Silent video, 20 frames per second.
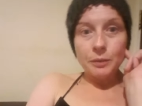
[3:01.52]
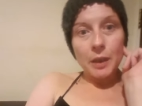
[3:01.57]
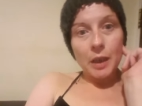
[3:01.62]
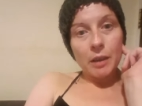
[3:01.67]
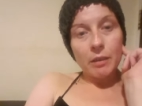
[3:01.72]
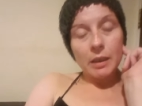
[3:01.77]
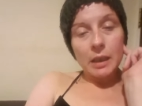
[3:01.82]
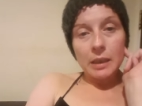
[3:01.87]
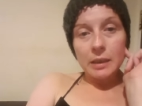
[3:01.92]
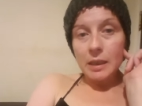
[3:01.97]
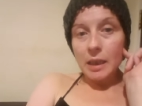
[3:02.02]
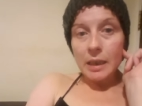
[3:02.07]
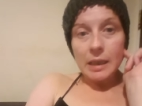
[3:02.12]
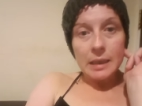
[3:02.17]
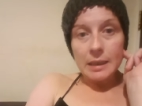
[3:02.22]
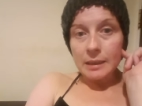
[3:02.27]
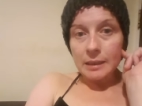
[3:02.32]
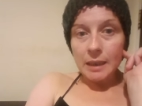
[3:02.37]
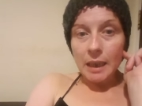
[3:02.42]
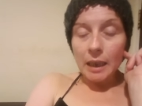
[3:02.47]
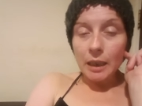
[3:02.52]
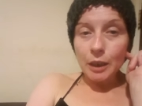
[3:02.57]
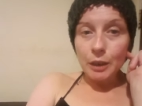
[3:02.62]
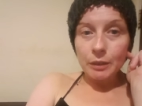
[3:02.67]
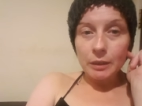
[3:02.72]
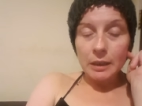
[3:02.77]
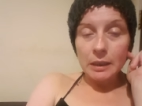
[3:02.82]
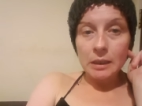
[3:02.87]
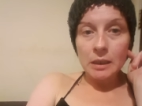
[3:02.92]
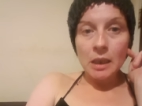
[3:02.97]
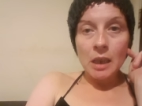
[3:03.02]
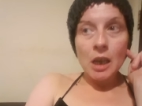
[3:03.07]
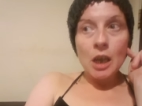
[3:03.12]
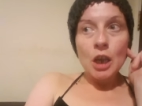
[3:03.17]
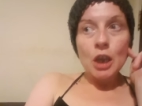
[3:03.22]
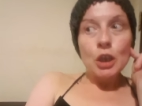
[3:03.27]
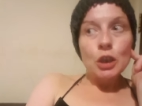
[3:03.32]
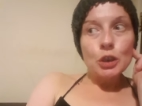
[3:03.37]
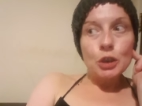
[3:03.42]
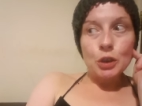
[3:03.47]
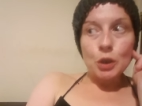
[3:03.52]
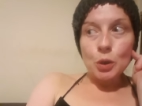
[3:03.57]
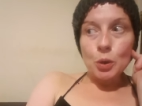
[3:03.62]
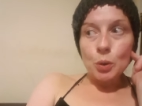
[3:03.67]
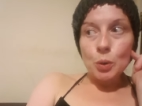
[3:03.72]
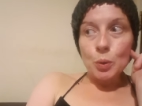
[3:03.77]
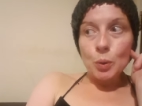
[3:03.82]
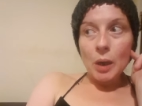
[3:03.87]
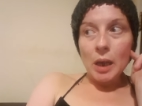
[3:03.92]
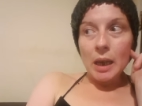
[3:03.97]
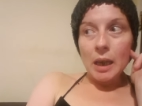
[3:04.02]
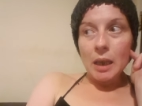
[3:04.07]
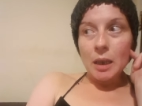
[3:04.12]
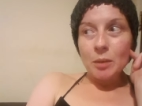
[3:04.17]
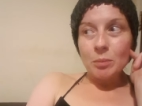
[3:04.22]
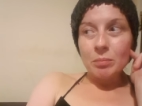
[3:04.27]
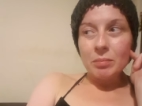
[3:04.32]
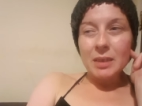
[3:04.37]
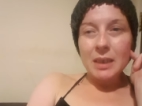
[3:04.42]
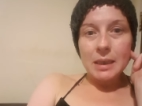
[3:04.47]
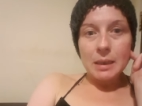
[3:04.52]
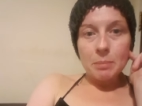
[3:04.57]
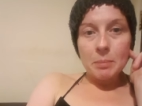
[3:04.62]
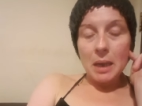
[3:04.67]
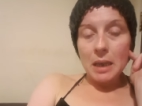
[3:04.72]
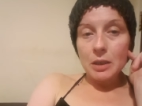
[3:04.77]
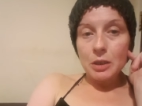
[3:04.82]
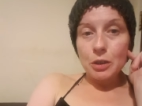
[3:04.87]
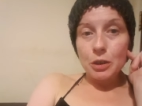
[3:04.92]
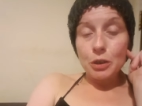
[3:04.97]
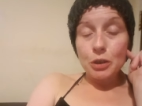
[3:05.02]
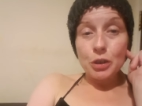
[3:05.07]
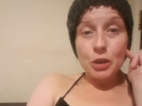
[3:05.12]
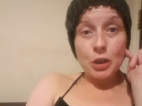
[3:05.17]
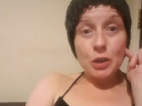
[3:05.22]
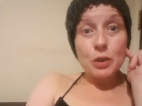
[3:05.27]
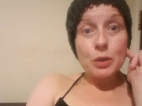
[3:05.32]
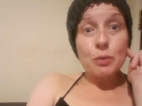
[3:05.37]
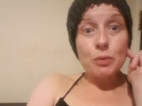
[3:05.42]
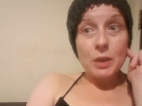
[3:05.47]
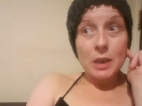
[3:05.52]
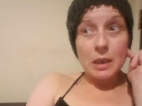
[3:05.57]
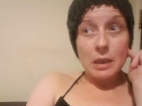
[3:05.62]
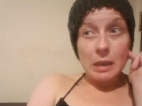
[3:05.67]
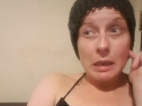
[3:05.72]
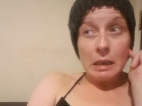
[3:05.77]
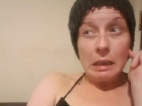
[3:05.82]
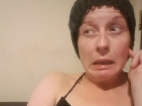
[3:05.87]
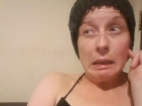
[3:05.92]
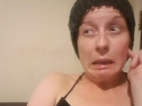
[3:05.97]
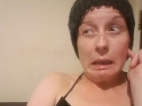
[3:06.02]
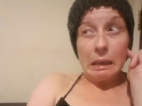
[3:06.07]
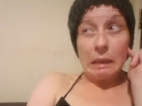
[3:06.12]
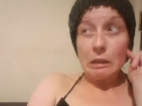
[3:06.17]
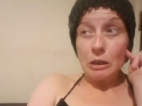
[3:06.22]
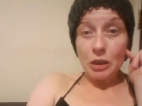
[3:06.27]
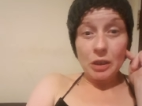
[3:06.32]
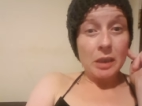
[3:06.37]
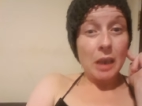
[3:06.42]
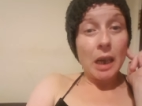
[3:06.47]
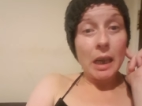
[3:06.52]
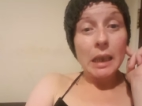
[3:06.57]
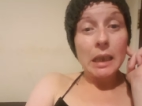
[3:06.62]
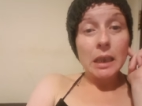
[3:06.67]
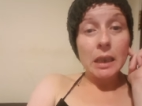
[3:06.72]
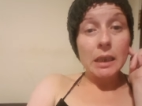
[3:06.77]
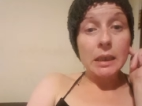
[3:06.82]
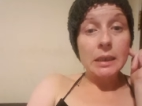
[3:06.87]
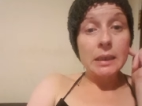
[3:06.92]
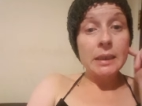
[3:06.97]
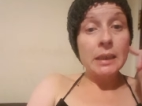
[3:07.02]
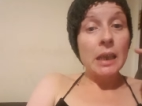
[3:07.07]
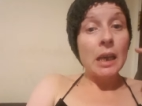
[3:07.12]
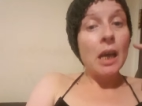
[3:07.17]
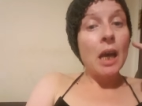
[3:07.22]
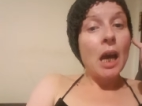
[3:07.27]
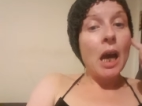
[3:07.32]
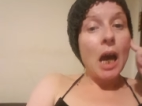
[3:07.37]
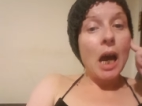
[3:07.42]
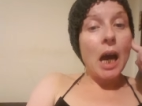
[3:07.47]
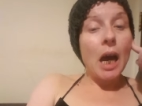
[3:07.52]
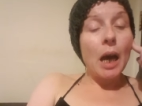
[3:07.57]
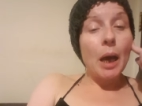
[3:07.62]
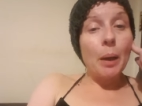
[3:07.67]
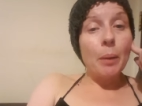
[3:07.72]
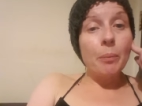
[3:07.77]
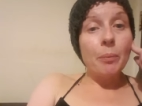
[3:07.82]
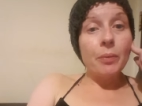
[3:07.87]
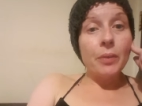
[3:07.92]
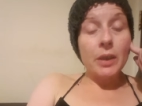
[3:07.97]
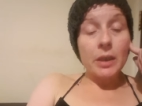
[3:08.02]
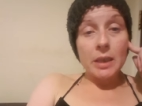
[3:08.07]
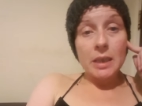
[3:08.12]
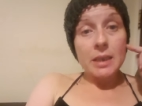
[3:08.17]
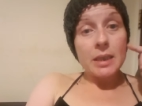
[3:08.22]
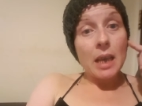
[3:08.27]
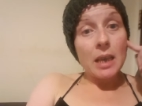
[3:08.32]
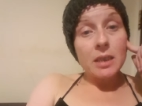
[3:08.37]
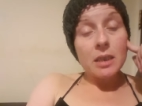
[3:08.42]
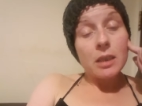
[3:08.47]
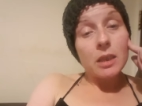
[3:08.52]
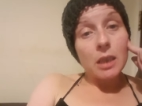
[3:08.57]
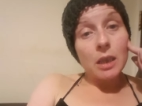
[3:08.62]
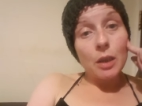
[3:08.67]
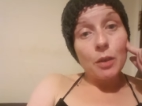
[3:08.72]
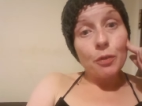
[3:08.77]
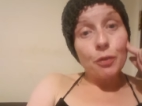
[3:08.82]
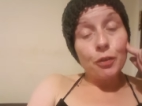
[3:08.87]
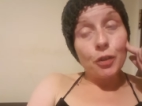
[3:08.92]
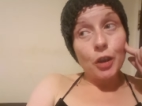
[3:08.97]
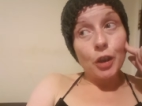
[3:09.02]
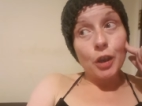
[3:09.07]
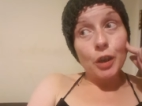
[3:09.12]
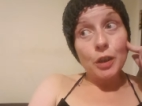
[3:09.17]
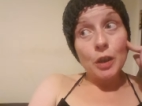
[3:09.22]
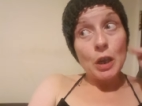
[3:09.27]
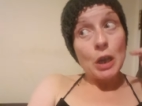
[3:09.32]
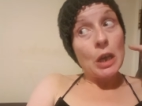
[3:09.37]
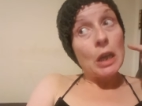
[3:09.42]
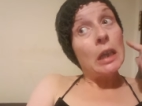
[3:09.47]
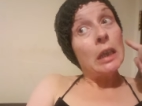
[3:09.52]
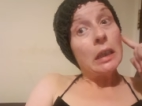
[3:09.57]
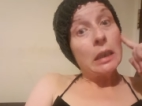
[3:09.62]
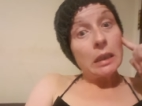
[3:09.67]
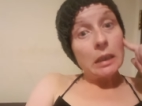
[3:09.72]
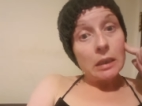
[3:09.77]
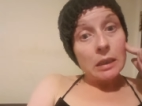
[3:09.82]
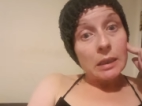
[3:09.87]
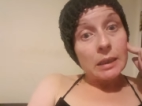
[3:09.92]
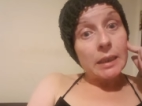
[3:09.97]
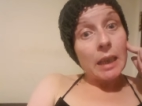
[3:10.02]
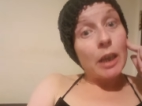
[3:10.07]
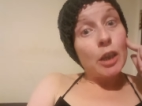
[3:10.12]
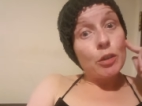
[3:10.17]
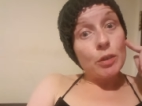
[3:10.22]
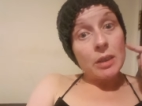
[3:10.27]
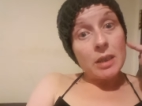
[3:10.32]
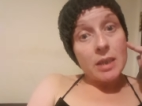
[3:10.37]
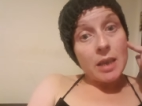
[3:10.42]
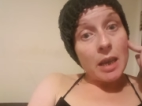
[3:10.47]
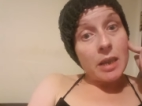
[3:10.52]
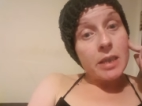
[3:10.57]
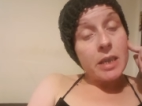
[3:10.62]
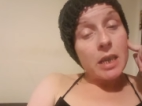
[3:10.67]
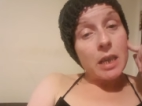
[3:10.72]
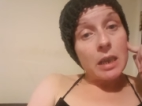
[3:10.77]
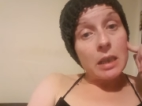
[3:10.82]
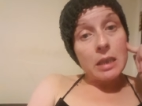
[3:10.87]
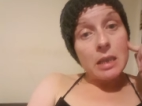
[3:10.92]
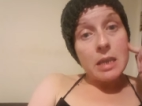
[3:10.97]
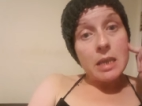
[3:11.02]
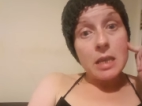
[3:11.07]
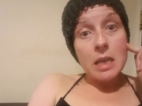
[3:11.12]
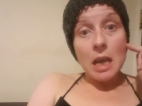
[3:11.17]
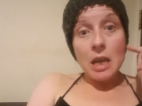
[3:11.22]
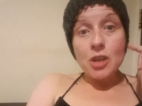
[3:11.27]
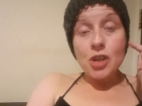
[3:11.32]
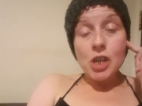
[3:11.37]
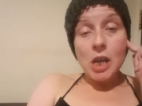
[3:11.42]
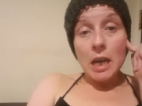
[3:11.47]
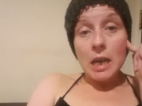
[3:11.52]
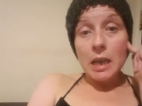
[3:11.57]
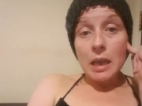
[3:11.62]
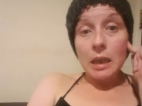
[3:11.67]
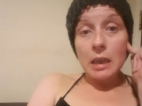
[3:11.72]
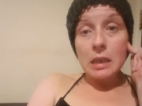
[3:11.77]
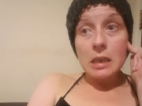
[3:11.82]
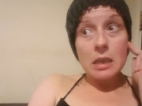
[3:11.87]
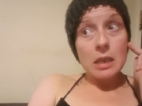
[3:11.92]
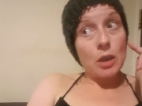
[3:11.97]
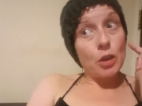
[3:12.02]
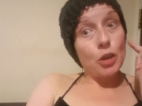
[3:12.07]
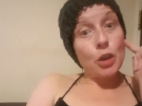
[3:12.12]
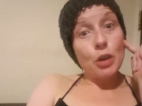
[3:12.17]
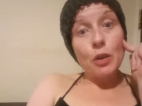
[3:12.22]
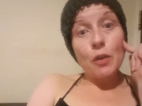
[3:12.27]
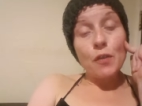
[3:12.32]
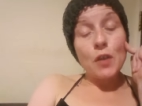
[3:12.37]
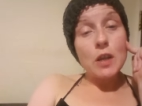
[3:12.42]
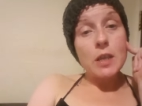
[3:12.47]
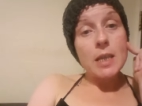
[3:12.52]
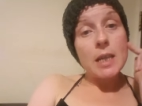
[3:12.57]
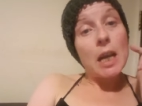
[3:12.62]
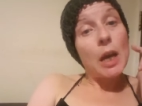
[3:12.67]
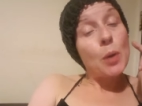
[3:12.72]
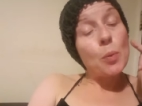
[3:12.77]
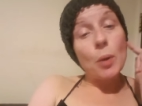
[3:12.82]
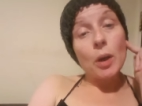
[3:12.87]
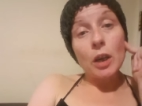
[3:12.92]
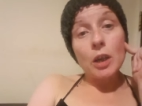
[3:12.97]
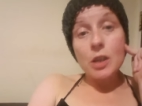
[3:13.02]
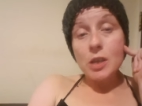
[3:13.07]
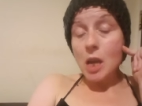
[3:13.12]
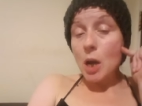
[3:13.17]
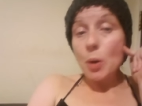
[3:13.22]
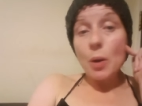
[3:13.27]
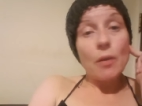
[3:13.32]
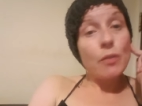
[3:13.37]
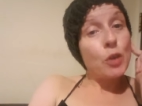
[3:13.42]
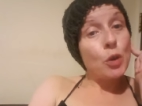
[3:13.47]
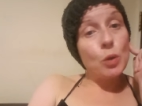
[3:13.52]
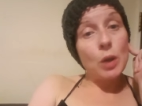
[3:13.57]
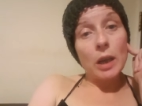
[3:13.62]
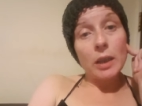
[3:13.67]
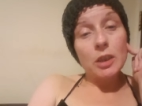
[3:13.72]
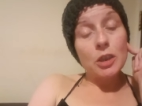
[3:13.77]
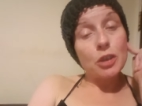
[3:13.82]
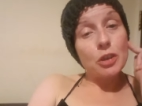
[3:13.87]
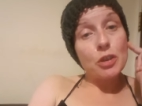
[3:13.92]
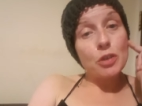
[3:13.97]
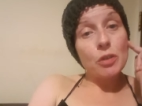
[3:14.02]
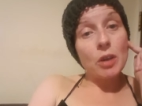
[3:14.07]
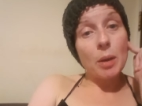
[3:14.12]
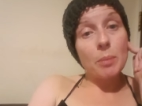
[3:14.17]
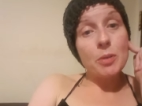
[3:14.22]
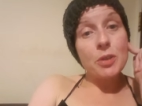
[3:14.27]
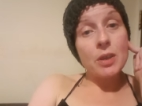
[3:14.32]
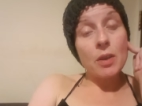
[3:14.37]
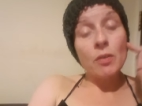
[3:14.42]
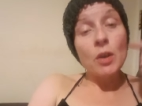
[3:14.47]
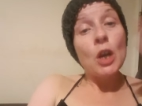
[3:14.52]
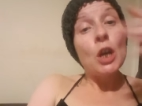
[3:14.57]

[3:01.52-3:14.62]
variant that isn't accurate. So um, this matter just really just highlights um, the necessity for sacred sentience, angelics, or universal light workers, however you like to describe yourself,